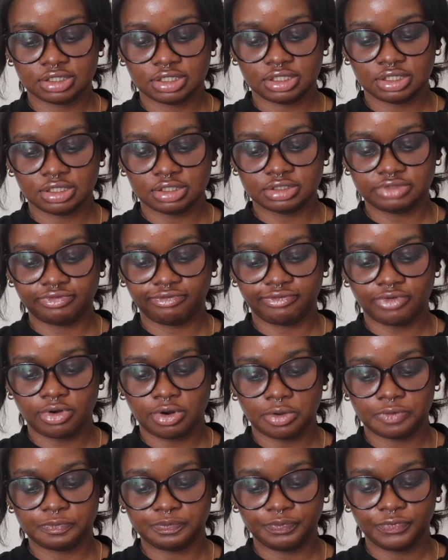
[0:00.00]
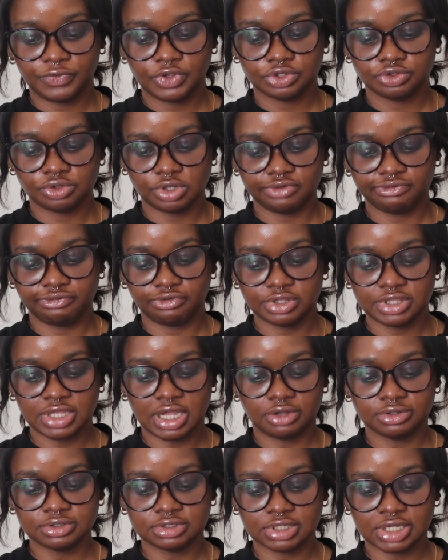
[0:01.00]
is from
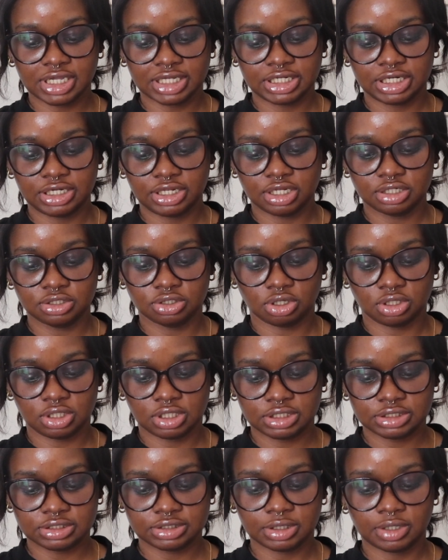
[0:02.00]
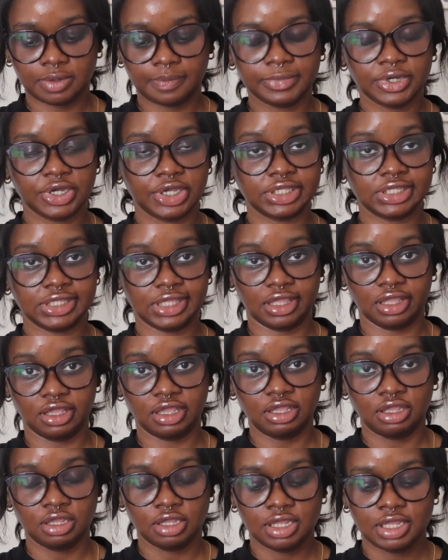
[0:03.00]
24,000 Canadian dollars per
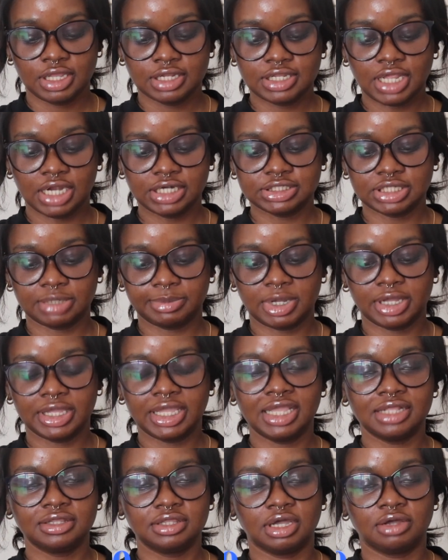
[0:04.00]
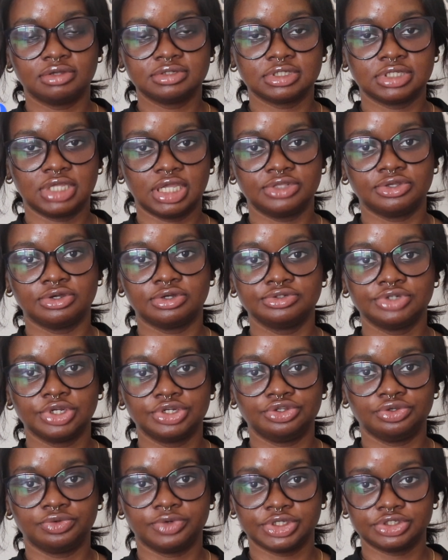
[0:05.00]
year. That is about
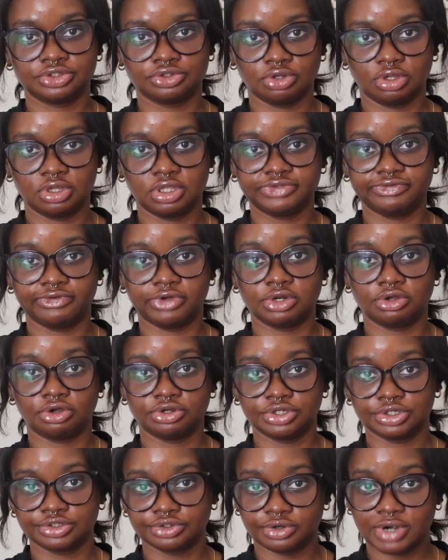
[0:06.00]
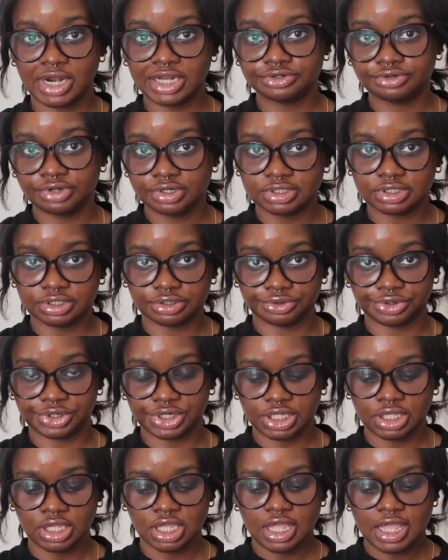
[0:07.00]
8,800 US dollars for an undergraduate
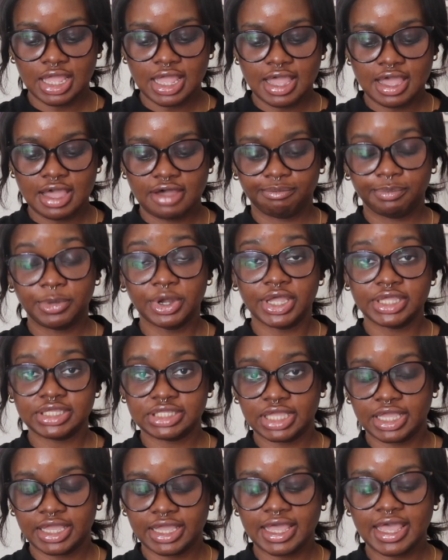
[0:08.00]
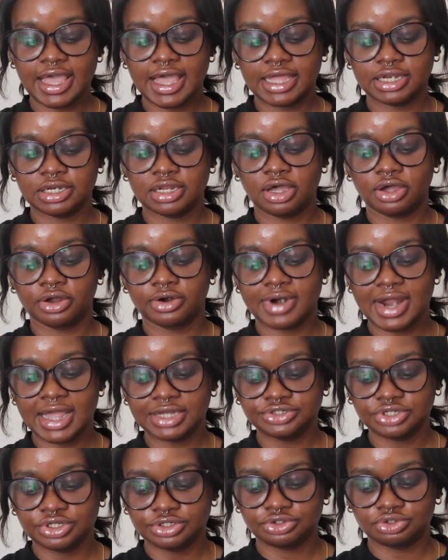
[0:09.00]
degree per year, and a
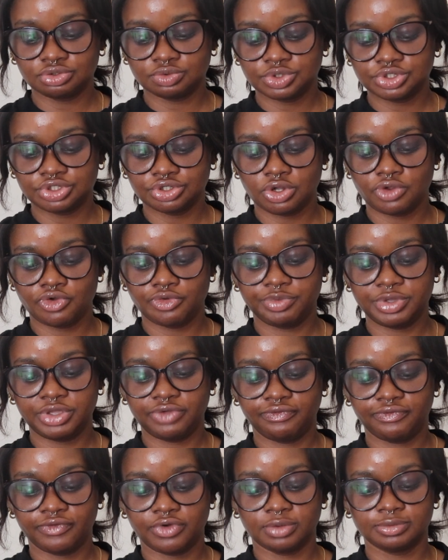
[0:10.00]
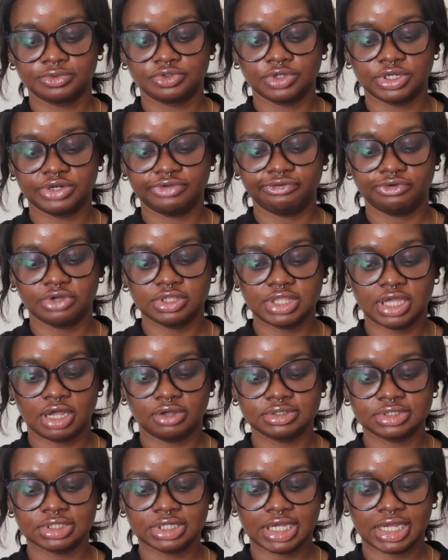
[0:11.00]
graduate tuition will be from
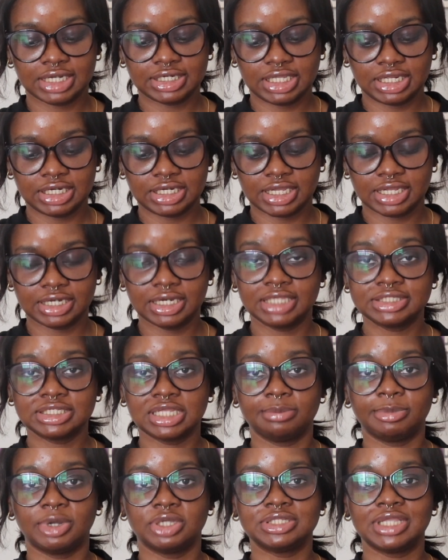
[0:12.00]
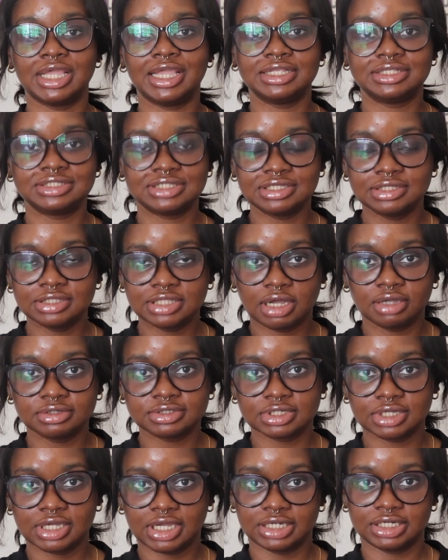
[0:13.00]
24,000 Canadian, that's about
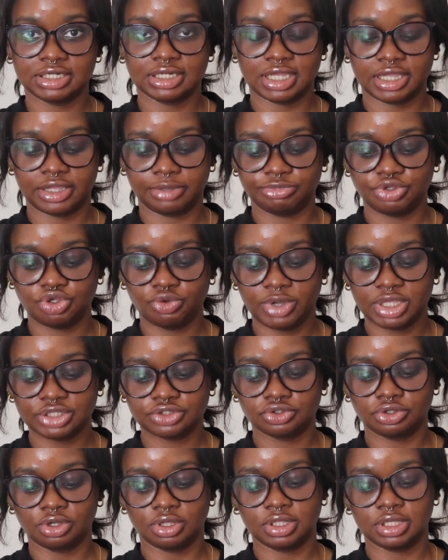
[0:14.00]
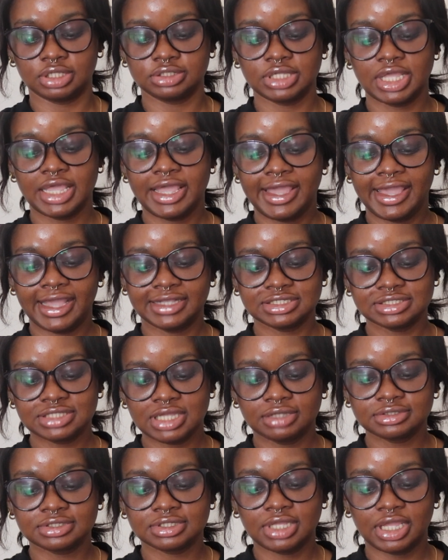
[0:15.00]
18,000 US dollars,
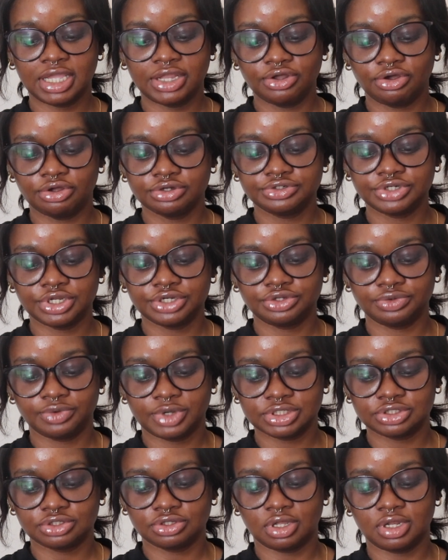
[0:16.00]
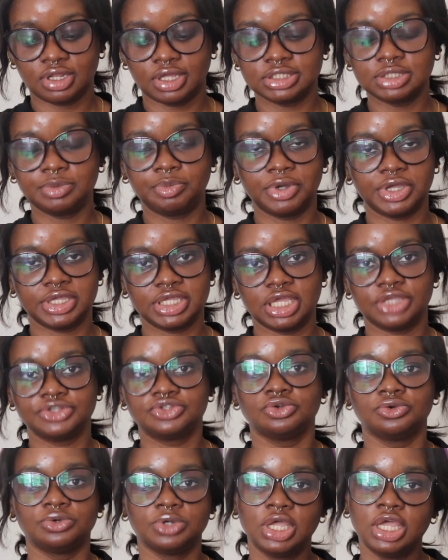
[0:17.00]
18,800 US dollars per year.
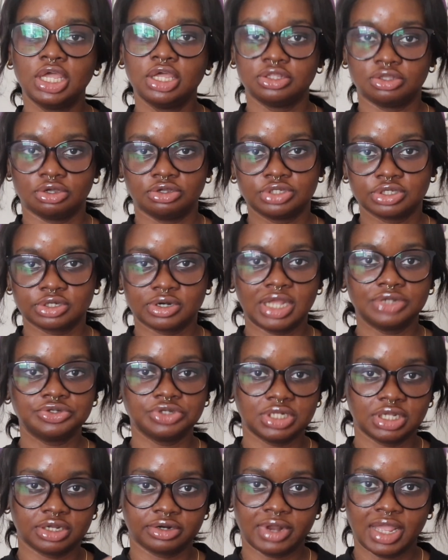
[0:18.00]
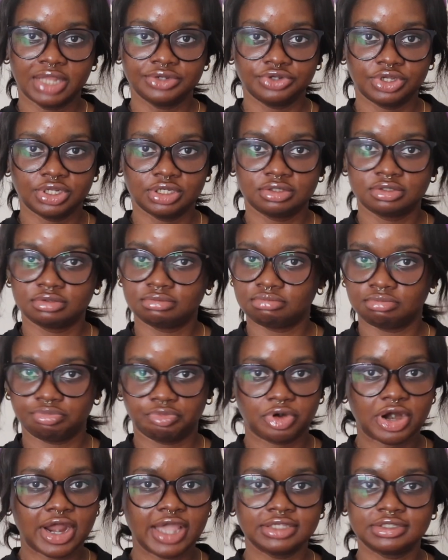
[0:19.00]
So the undergraduate and graduate
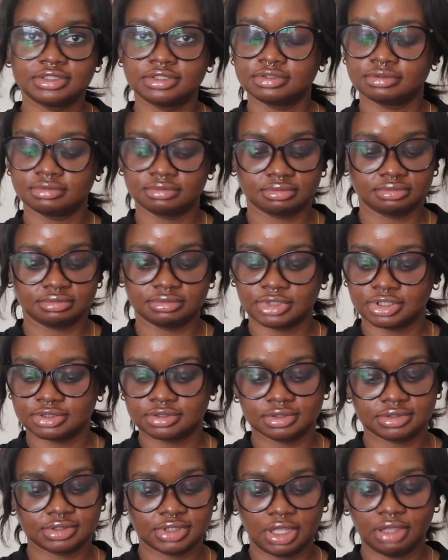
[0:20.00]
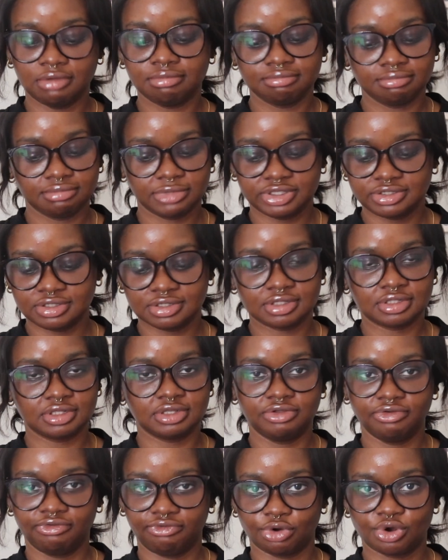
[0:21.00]
price is the same
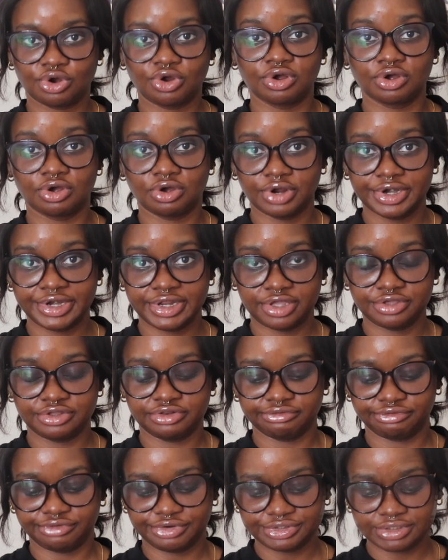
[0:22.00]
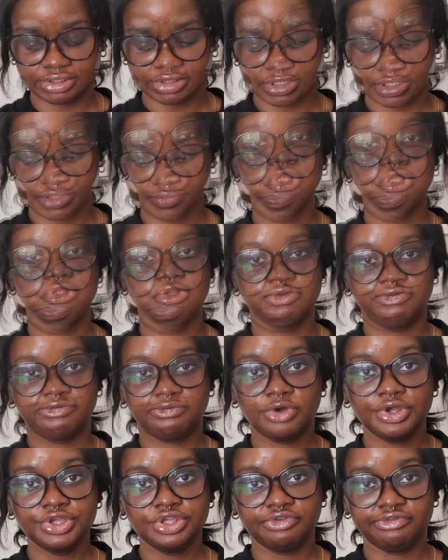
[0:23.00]
basically for Concordia University. The
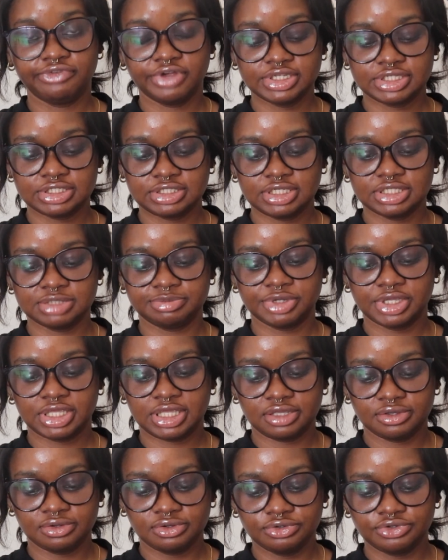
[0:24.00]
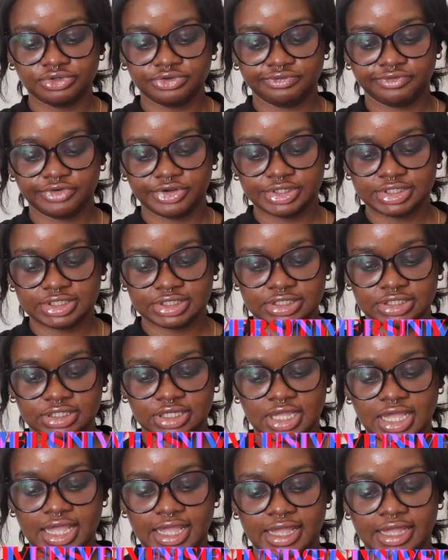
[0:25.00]
fourth university is MCGILL
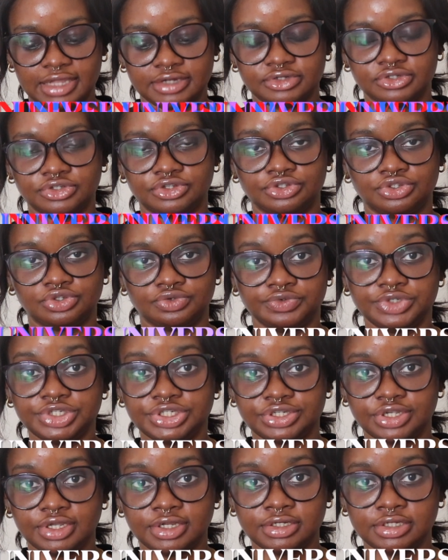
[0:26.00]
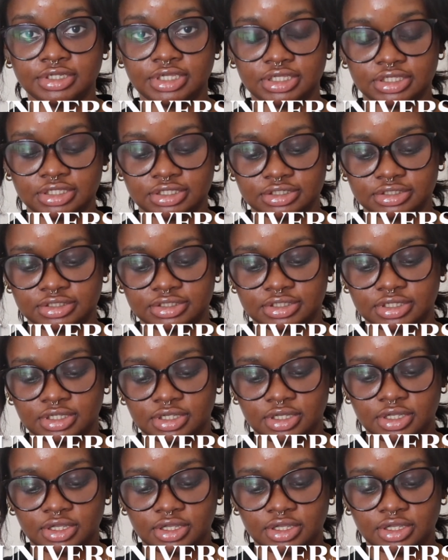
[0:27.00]
University, and the tuition is